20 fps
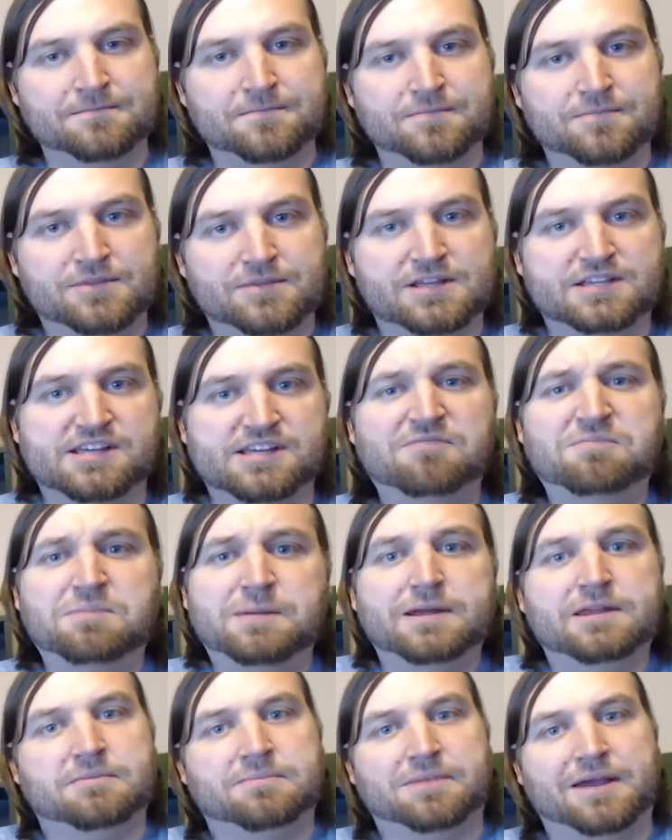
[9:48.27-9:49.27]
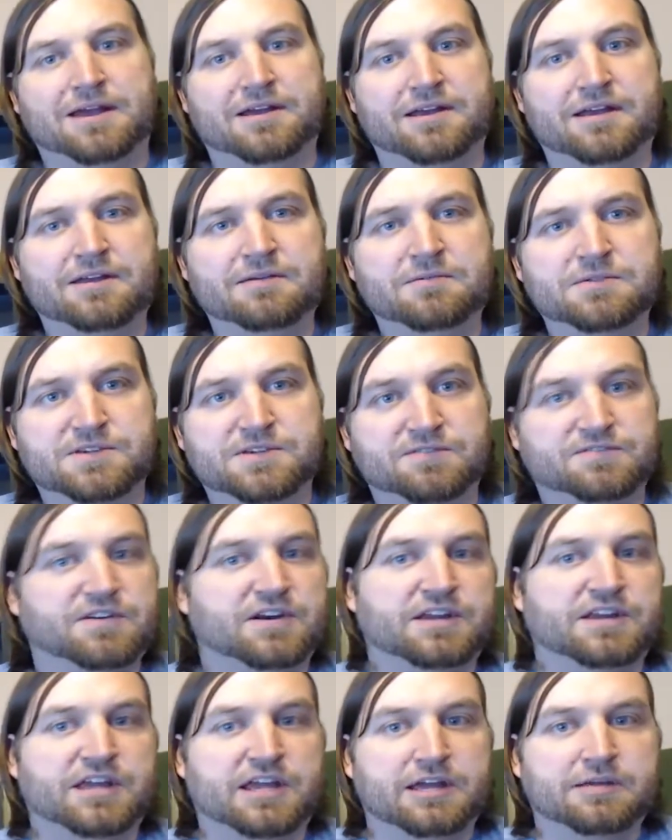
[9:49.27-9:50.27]
Because I've played the beta, and it was a
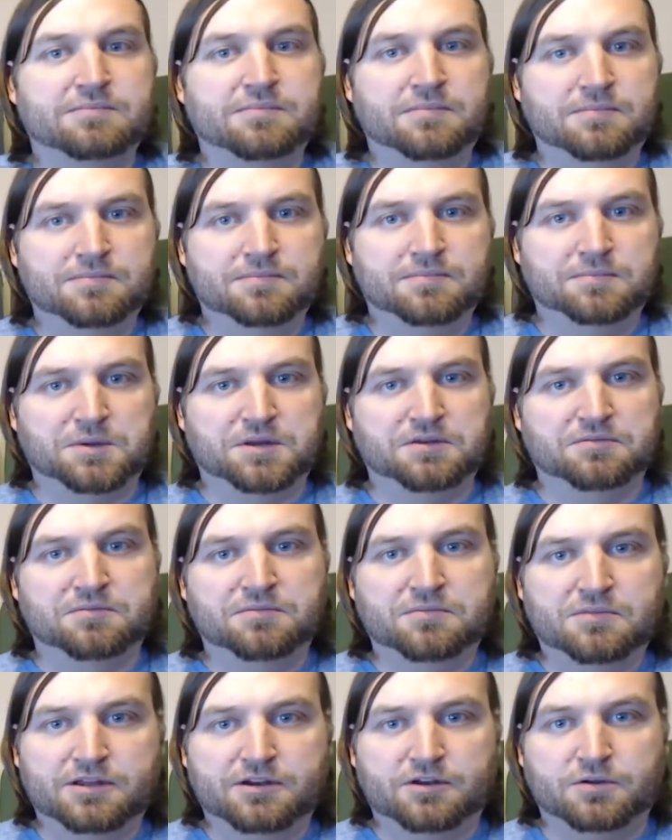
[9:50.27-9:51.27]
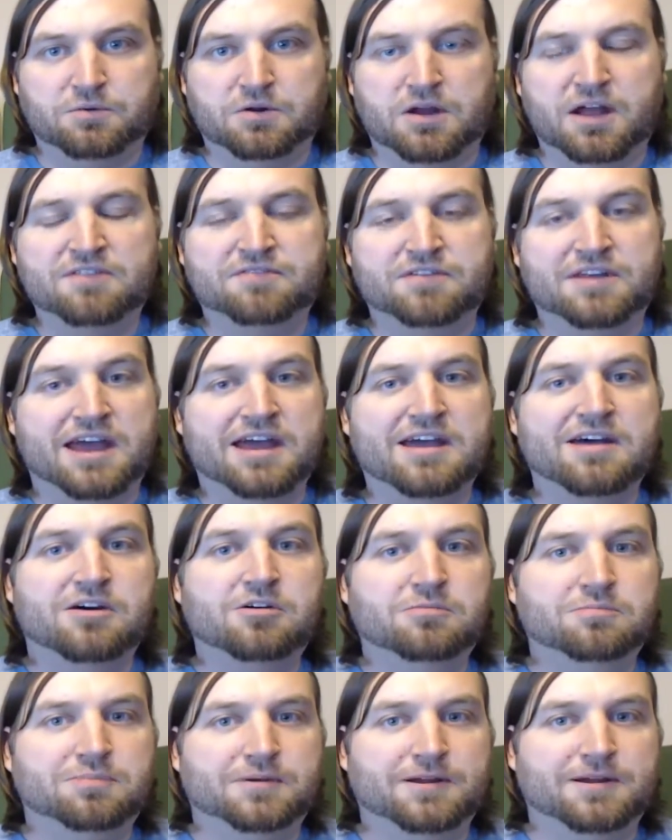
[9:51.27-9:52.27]
fun game. I mean, a little rough now,
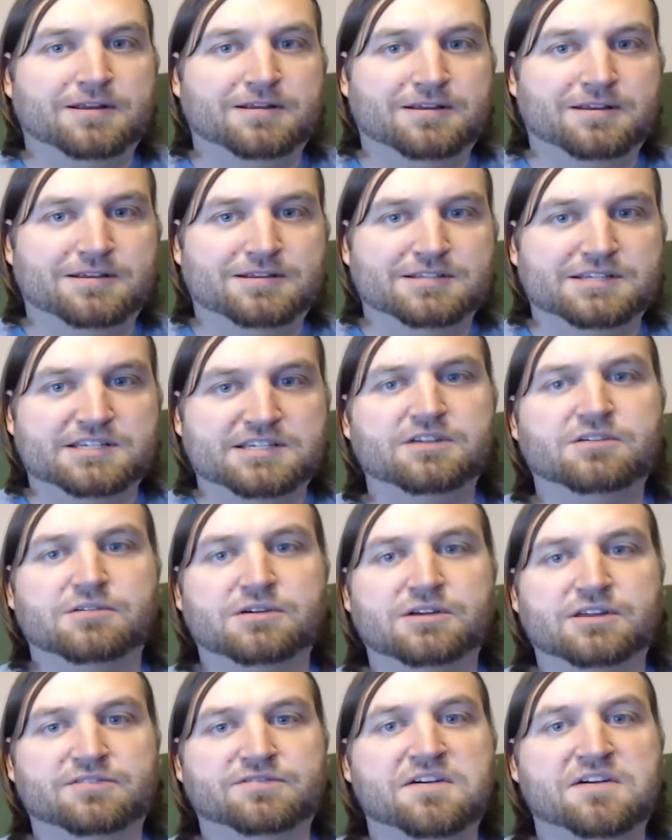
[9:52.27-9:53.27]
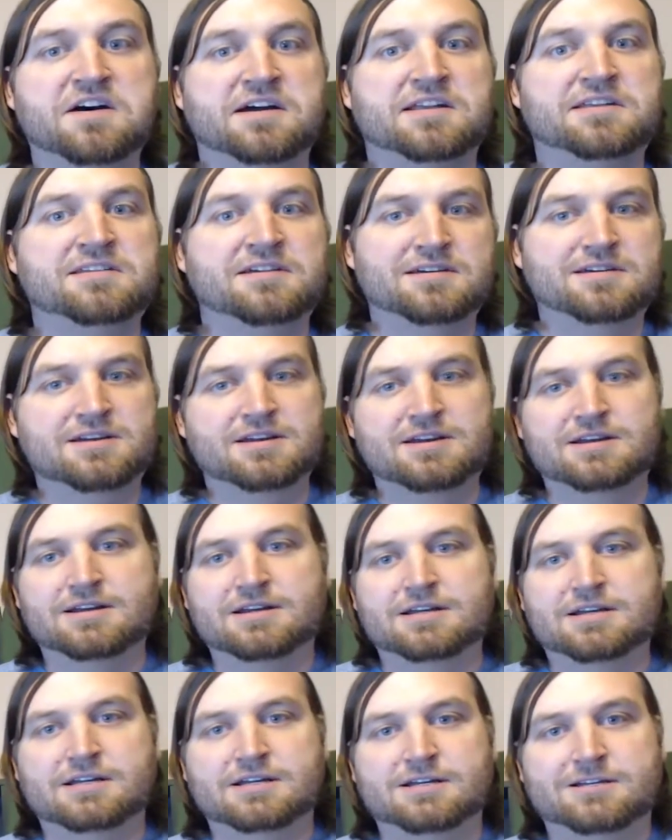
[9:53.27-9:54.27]
but still really fun.
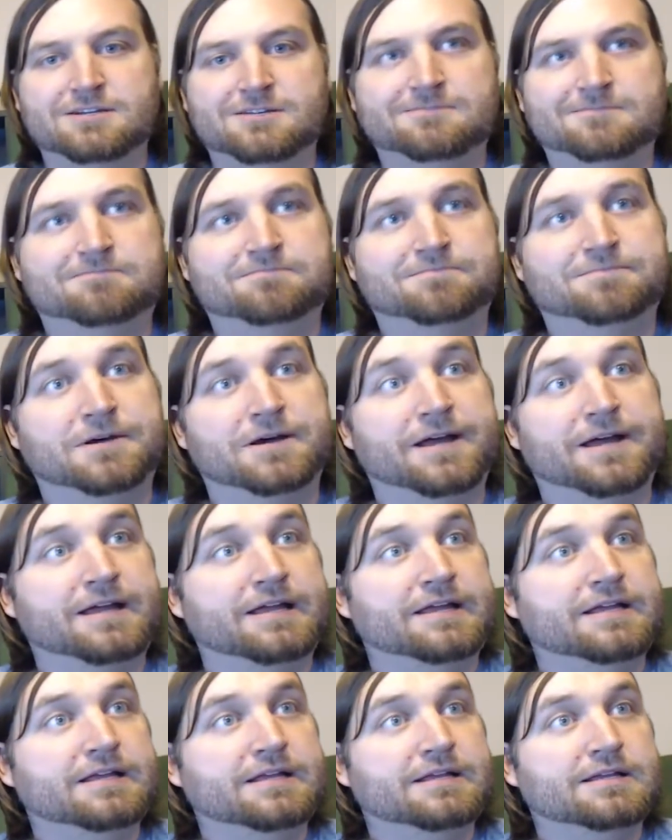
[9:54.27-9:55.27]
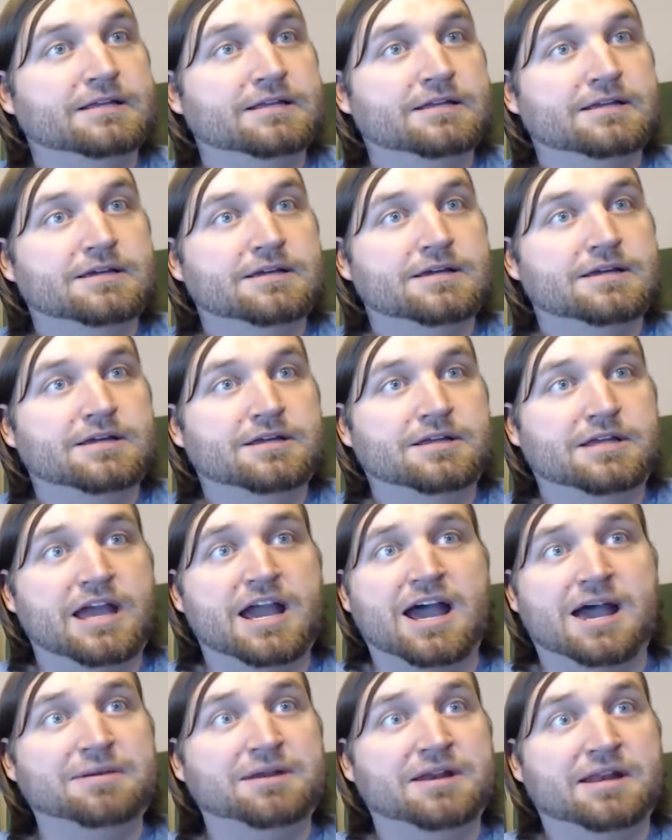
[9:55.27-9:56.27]
But
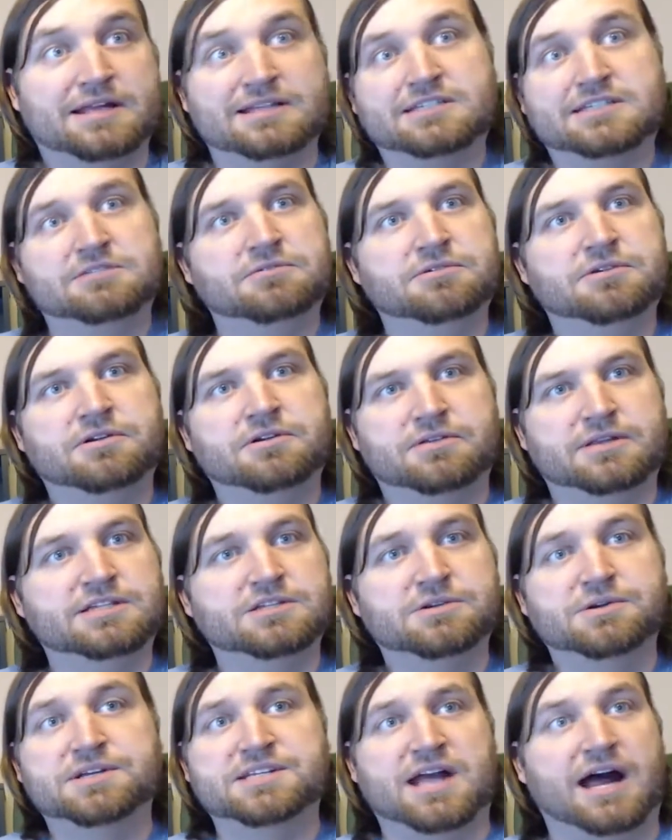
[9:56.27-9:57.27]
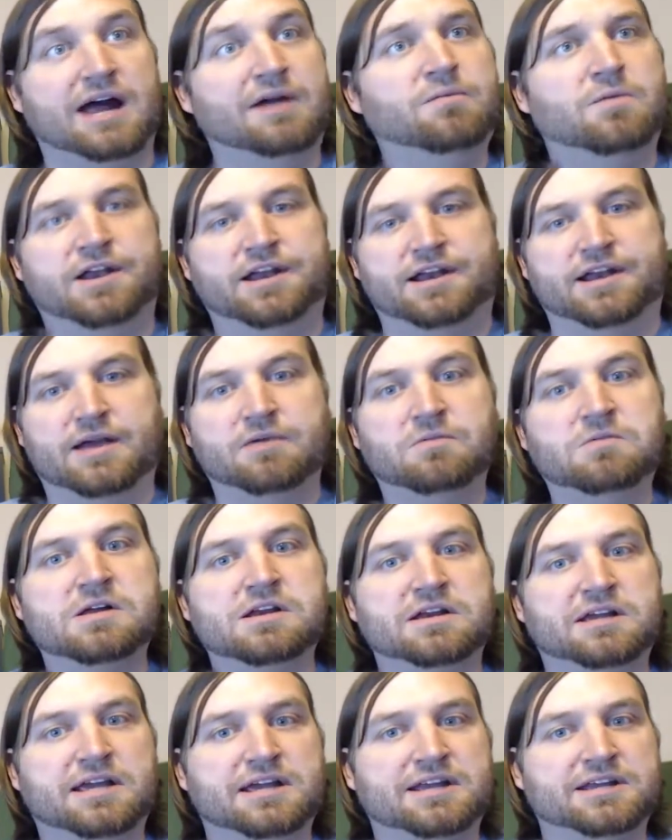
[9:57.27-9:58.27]
yeah, I mean, that's the reason I want it. I want
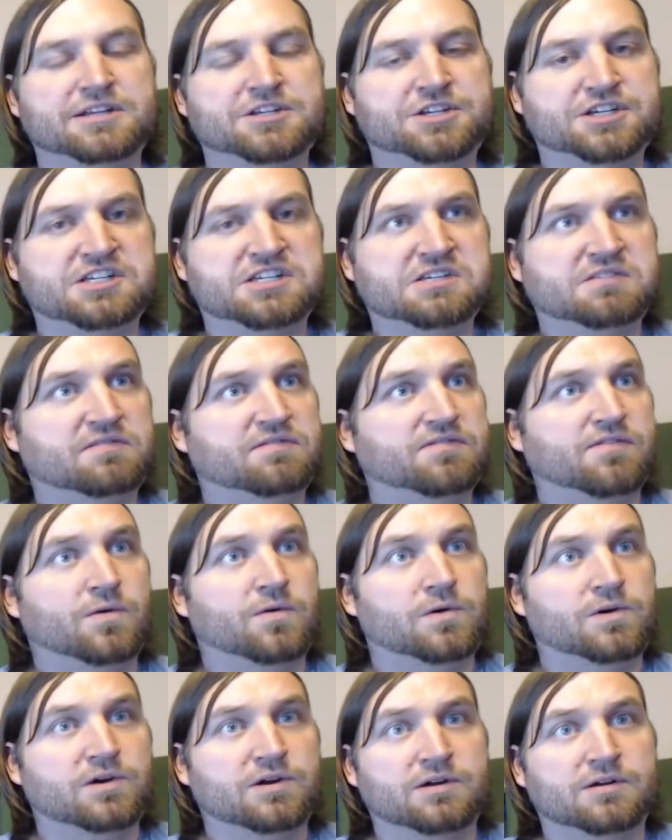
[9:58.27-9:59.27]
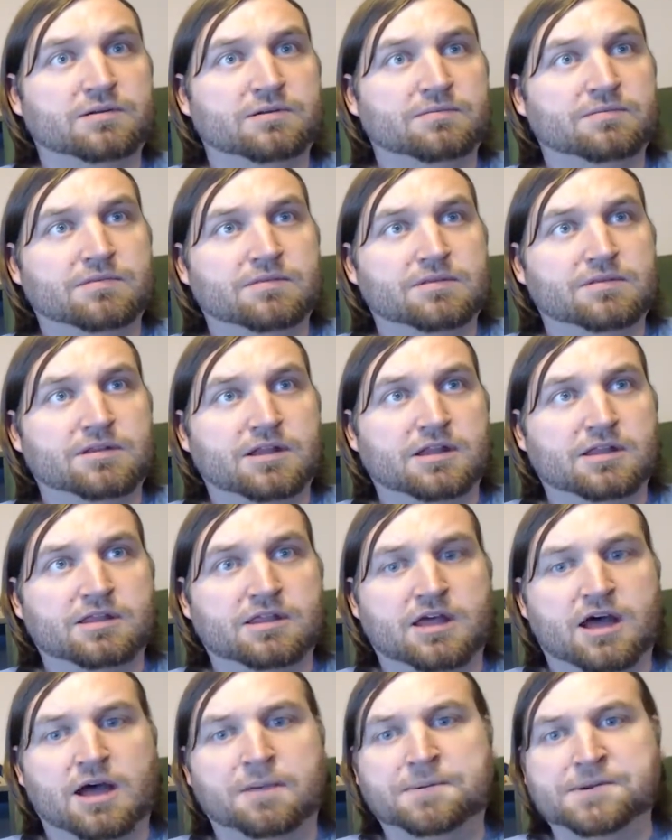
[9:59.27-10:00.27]
to get it just for
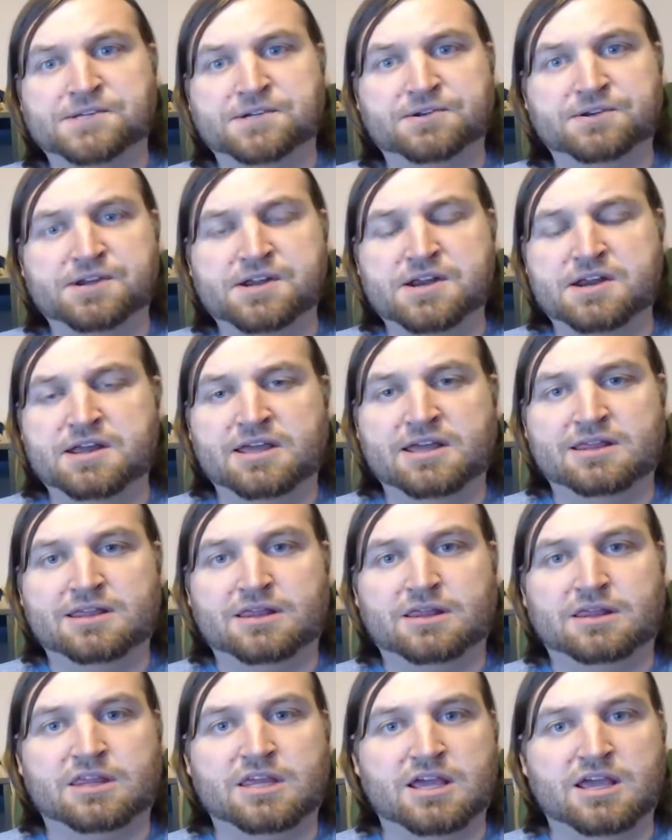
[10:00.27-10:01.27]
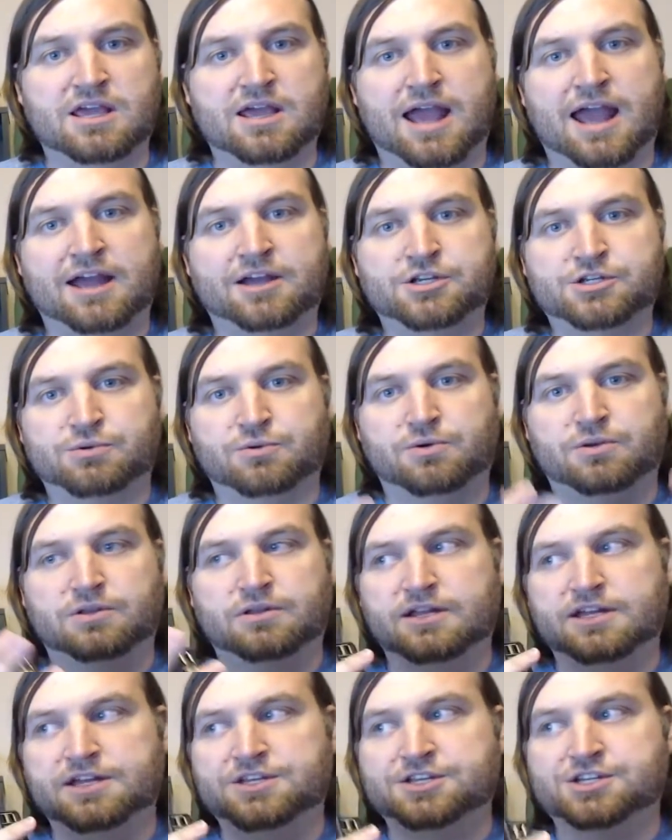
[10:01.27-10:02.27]
the opportunity to get the
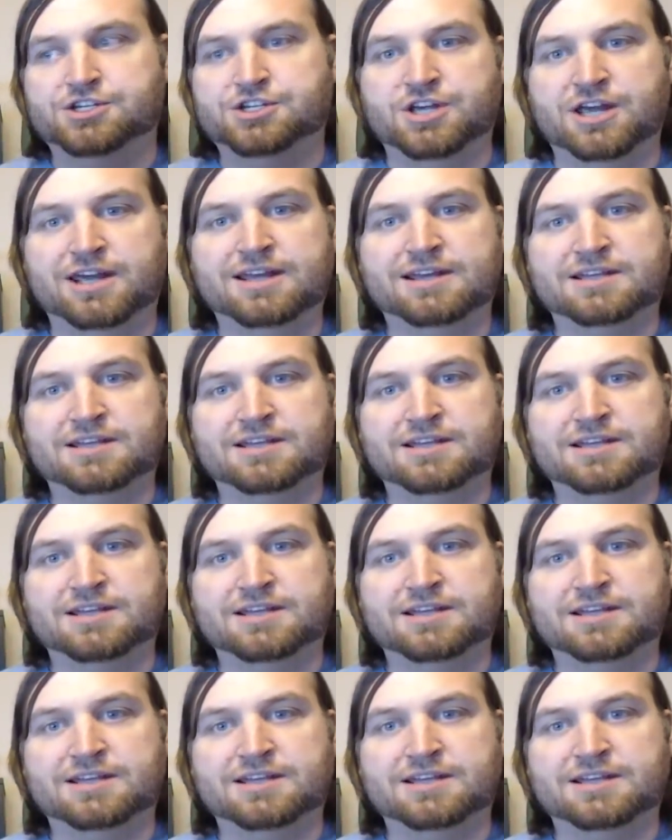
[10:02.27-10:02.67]
actual legit